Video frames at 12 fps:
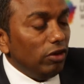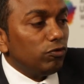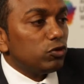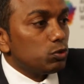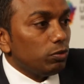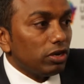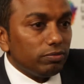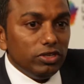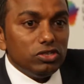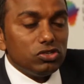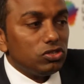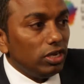if smart
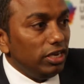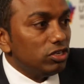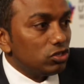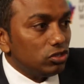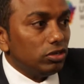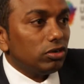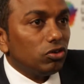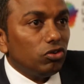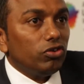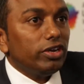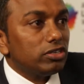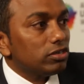meters is the
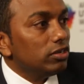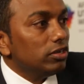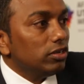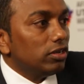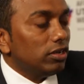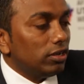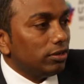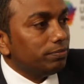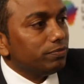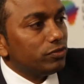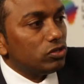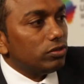correct
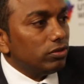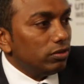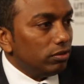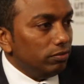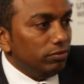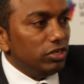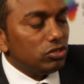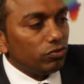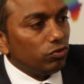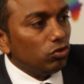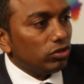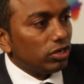
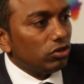meter for the